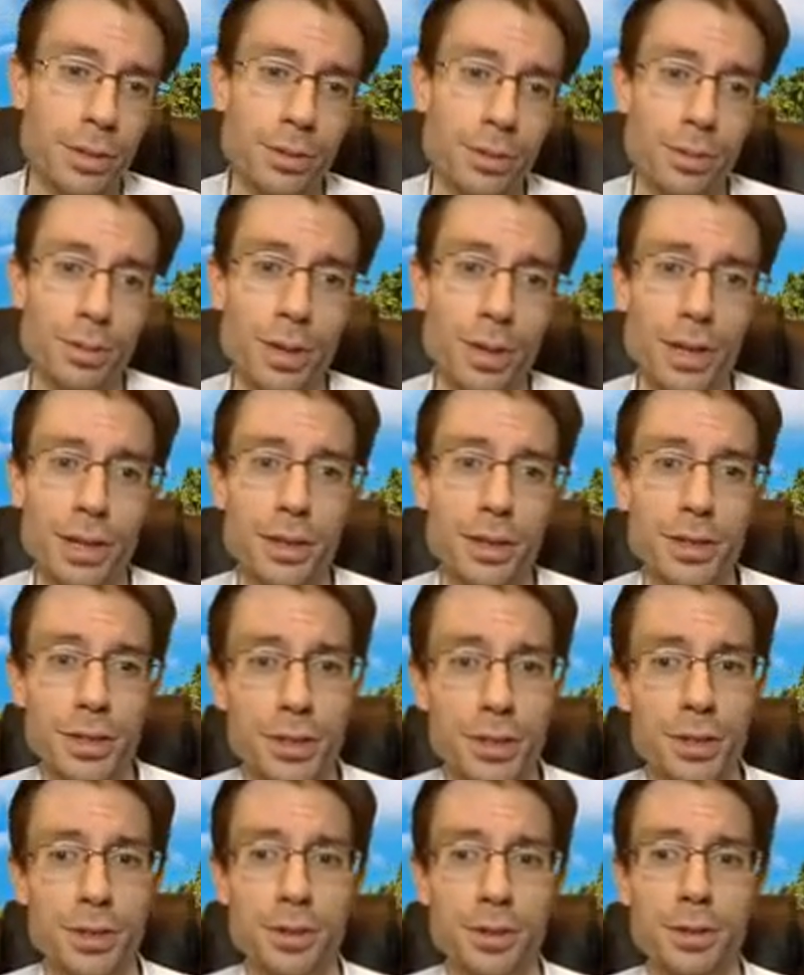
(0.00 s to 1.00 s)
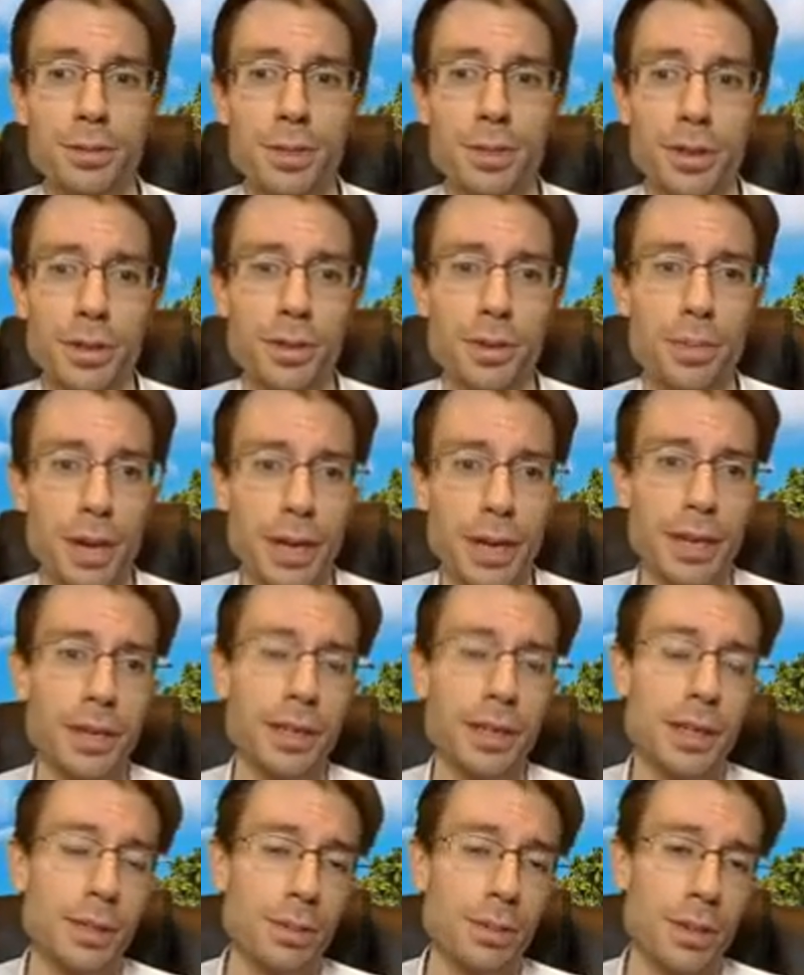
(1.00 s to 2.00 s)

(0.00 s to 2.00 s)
What else are you doing with your baggage?